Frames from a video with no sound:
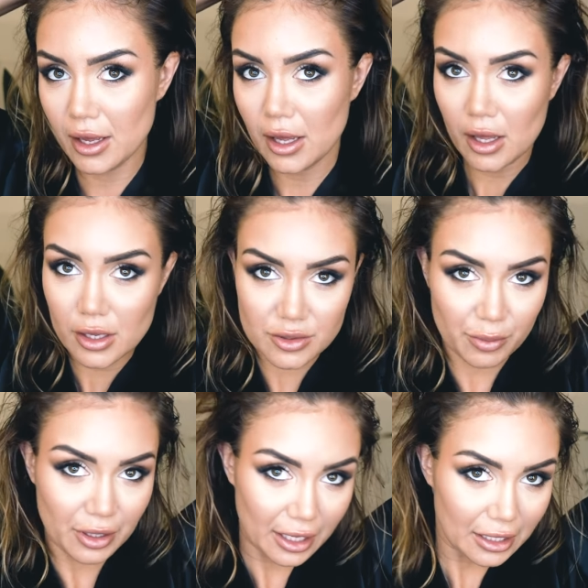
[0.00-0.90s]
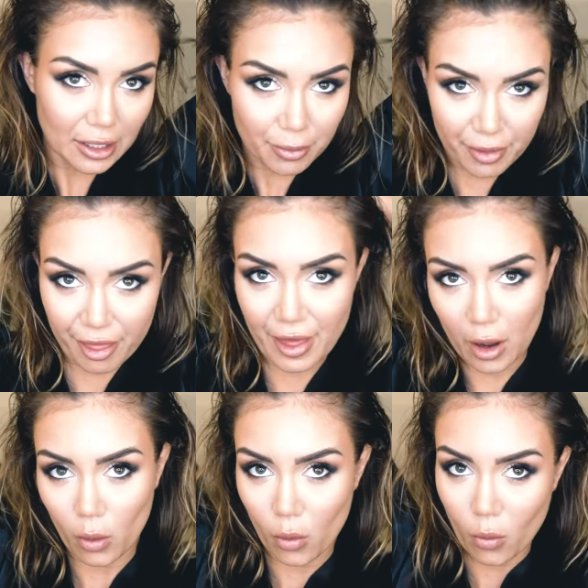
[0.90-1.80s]
So I'm going to clip
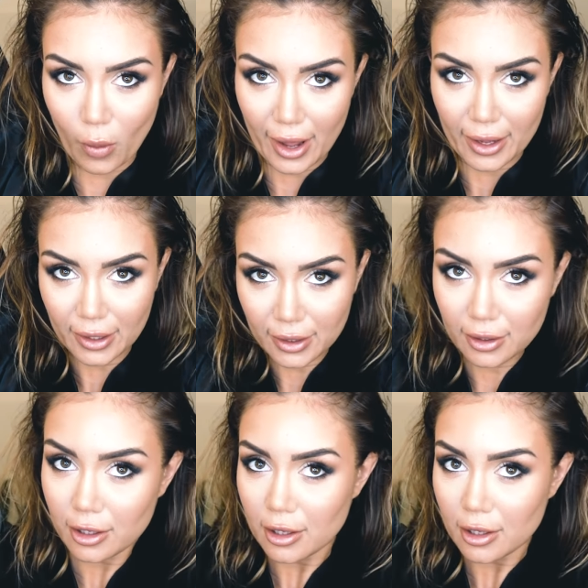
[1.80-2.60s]
that all away